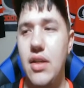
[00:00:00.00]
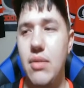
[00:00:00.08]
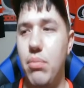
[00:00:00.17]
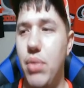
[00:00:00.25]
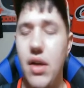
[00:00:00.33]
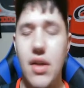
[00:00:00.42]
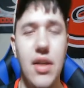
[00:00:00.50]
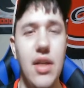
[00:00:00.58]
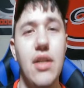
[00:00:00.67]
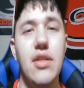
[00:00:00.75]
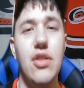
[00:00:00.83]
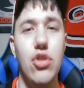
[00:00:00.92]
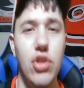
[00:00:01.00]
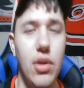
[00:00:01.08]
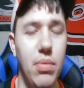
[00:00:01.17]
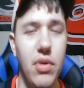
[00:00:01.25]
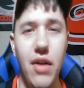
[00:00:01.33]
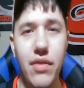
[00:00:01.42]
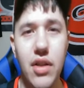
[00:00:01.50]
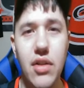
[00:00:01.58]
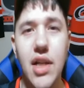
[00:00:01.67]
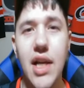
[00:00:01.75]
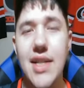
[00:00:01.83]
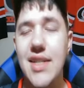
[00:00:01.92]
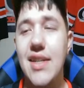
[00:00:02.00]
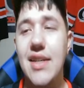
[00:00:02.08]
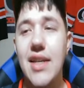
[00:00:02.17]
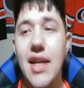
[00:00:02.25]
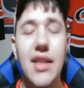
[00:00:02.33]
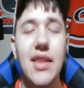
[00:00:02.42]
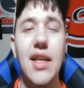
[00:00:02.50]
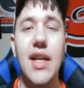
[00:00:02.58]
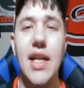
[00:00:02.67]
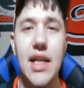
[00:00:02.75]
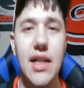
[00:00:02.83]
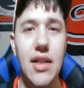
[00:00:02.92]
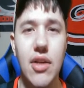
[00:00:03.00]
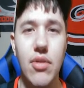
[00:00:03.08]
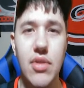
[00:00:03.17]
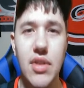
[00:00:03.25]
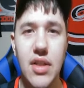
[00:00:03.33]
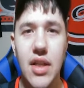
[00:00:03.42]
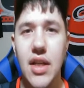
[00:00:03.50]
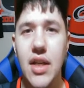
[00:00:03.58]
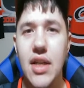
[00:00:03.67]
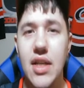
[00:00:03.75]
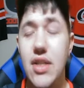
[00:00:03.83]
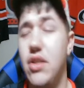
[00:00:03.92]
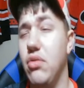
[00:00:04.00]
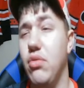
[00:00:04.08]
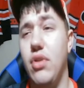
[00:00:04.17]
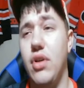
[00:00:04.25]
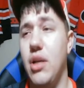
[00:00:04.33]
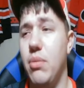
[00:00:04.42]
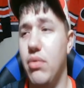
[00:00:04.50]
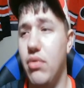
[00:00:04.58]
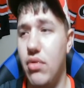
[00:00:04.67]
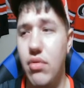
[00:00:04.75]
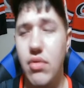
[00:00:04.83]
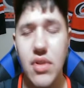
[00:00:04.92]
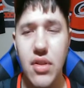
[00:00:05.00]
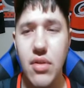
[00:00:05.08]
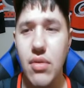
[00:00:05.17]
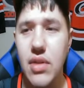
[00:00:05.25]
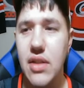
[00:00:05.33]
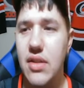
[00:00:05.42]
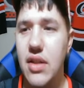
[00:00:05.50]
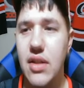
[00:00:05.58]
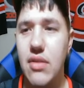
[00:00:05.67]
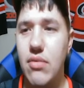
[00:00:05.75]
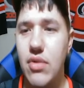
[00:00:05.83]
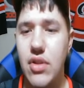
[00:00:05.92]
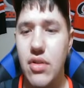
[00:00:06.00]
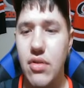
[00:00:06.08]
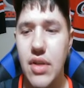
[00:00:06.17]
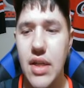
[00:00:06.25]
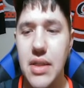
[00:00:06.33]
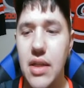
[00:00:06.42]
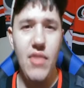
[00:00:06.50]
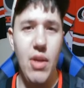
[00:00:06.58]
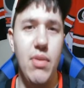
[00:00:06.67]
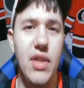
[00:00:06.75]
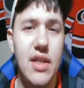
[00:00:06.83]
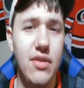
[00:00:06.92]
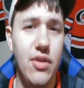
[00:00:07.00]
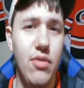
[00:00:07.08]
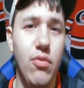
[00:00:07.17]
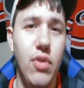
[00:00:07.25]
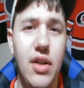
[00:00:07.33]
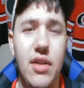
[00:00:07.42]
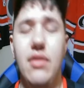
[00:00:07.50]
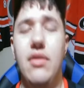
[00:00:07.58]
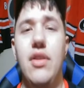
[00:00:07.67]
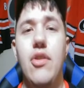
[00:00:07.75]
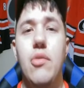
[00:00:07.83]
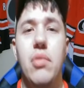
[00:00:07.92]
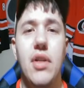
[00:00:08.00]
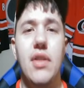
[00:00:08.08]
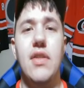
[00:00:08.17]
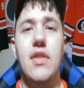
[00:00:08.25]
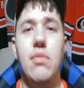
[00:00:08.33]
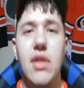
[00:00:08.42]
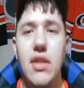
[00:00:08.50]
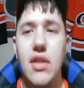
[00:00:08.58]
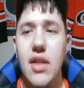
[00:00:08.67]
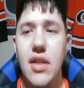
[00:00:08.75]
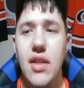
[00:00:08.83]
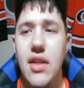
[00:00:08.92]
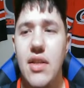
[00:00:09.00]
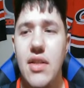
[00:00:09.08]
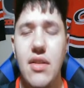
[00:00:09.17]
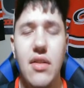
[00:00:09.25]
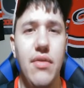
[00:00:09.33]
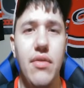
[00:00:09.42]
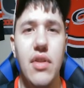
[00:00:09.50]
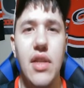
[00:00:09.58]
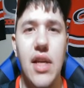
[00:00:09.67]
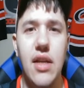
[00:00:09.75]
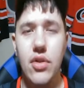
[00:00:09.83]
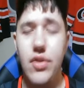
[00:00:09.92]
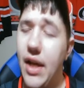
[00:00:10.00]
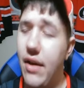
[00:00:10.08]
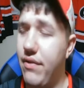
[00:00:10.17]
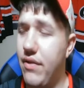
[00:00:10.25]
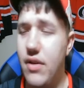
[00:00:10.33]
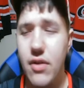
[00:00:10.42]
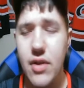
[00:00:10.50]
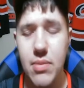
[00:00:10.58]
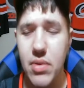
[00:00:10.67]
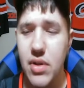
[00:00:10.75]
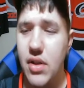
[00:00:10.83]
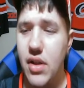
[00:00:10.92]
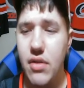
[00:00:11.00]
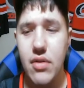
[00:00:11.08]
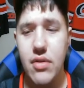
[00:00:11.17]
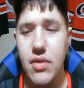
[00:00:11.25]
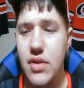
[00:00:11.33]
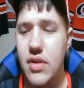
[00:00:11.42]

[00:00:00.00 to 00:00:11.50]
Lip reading: puck and chip it off the glass and get it the hell out, he's scored a couple goals too this season, which is crazy. But that's all you want out of Brendan Smith, and I think he's delivered that. Chatfield has been another